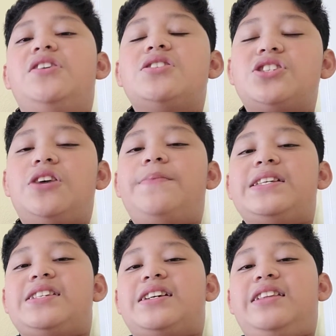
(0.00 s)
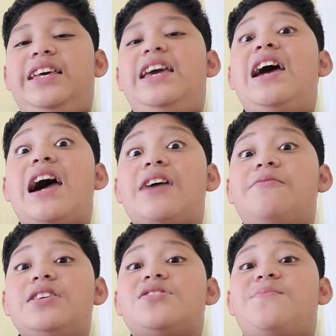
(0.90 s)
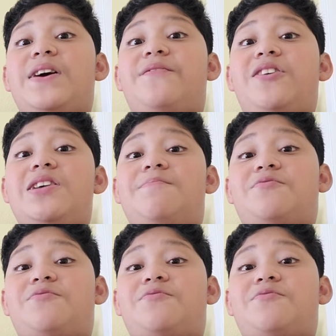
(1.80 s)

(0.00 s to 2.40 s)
So basically, I went to my phone and